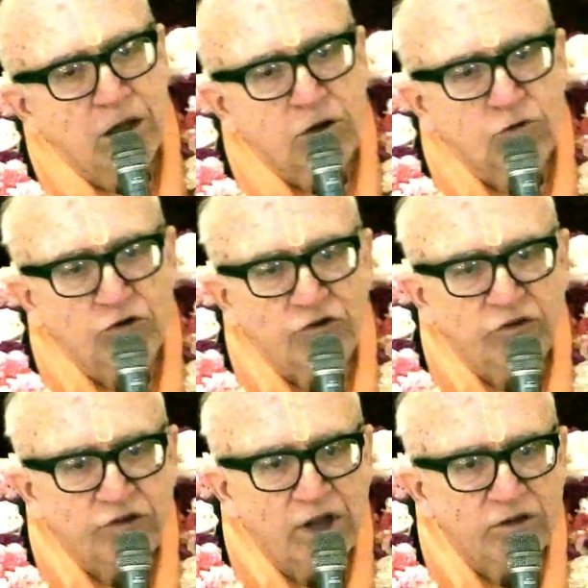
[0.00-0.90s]
Krishna
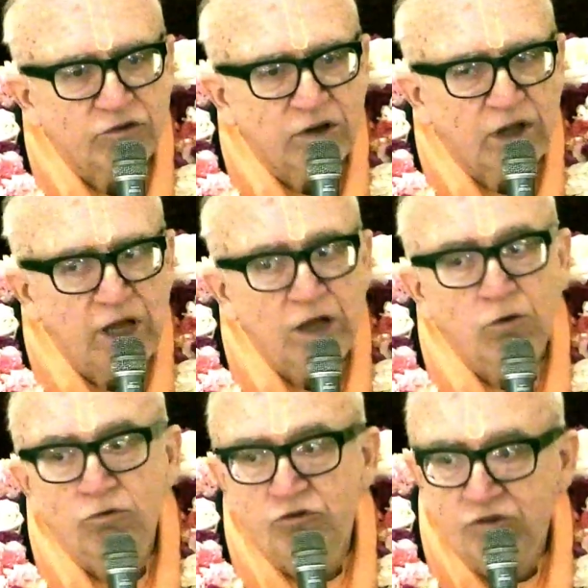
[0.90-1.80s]
says, he
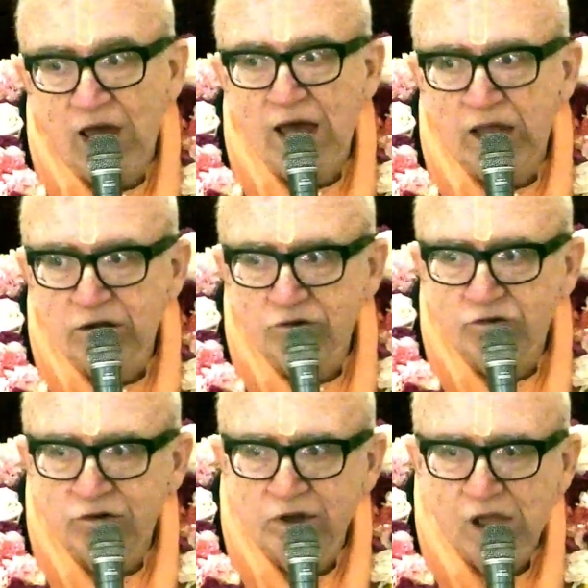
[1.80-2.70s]
who
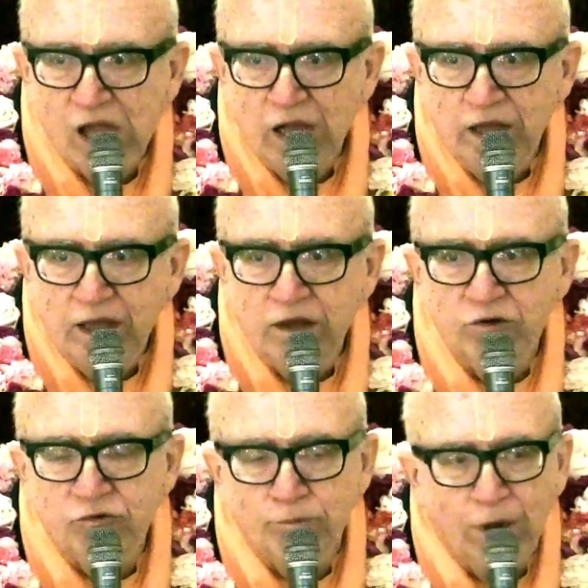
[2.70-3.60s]
says he
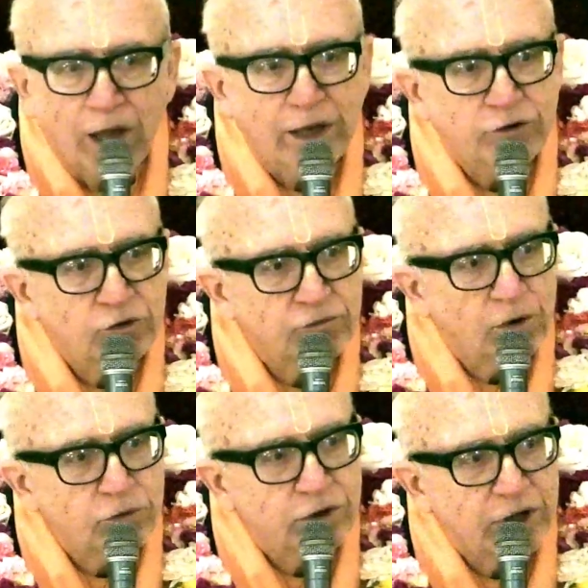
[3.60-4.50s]
is my
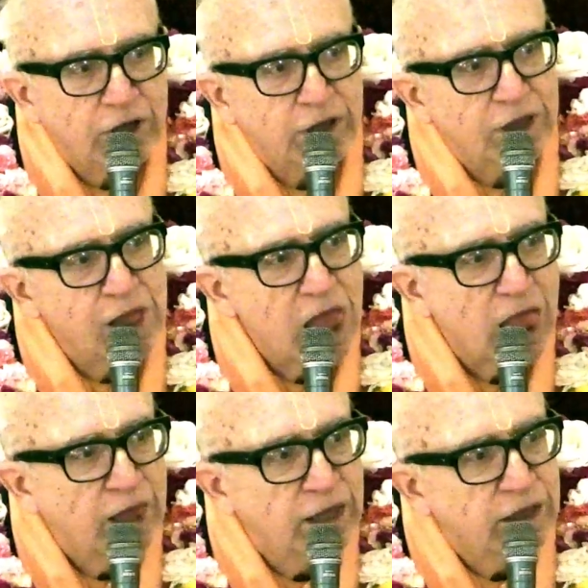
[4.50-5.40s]
devotee
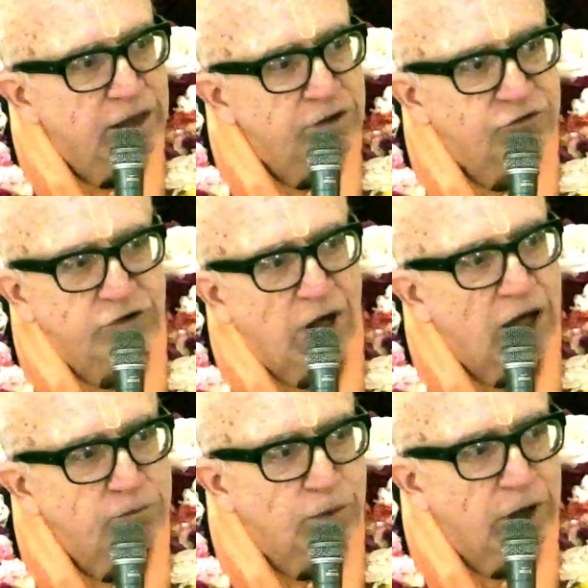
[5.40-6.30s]
is
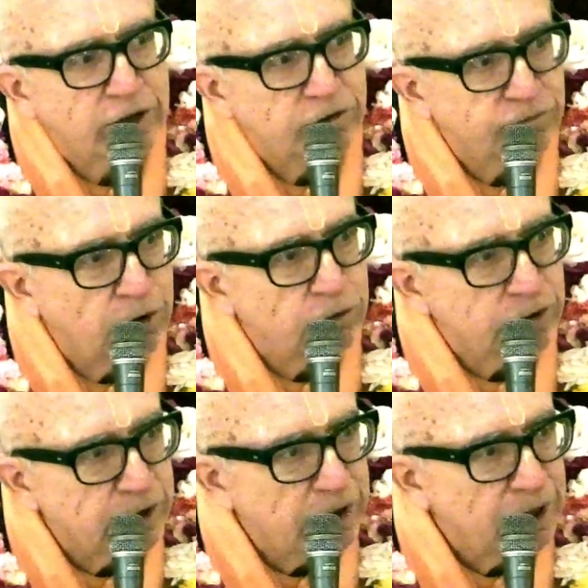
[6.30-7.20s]
not my
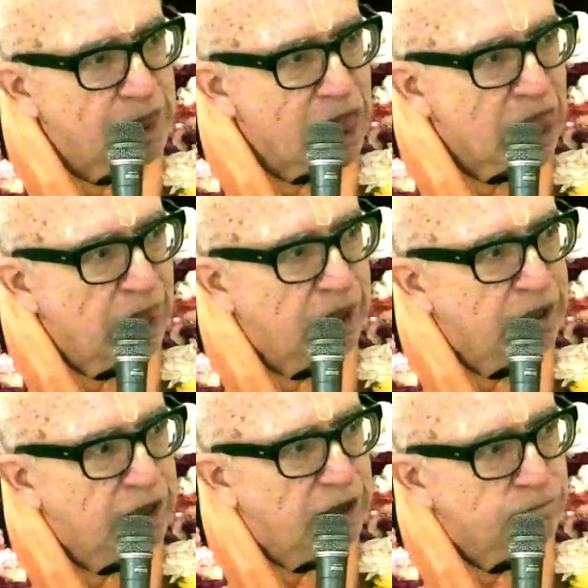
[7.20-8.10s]
devotee.
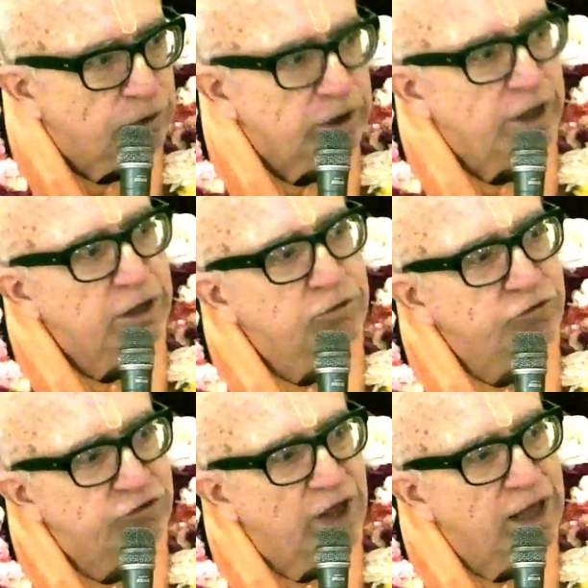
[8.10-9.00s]
But he who
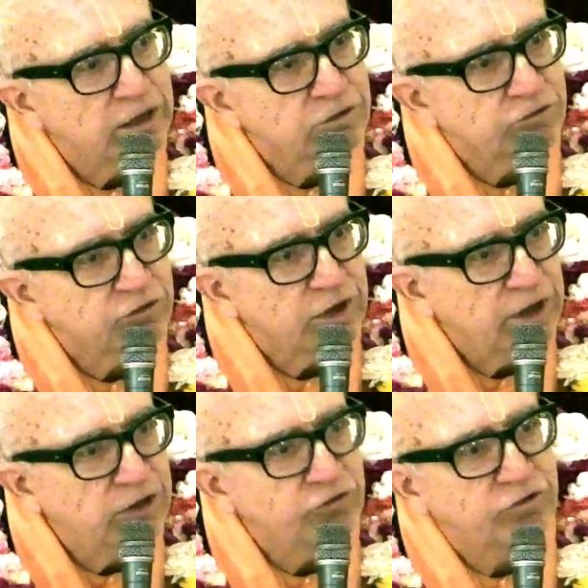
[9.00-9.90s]
says
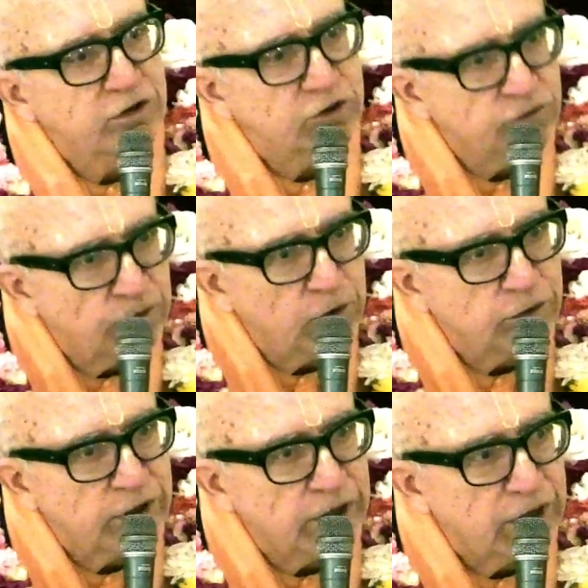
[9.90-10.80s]
he's the
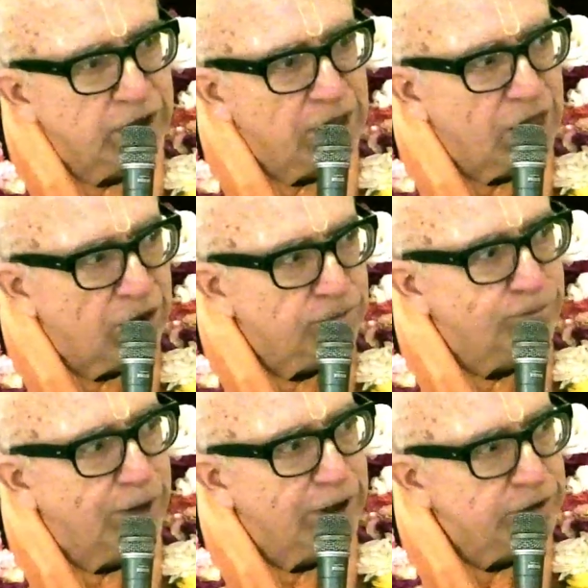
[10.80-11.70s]
devotee
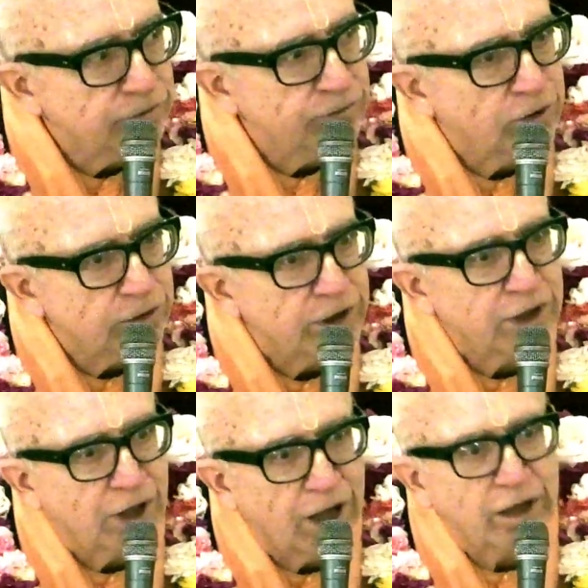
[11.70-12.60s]
of my
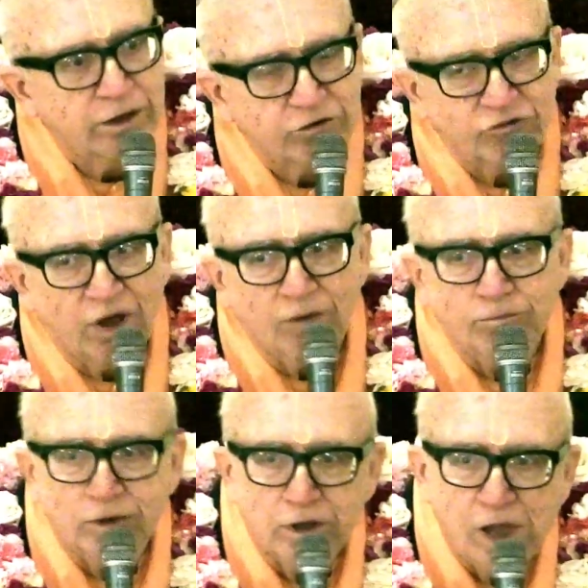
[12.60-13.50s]
devotee, I accept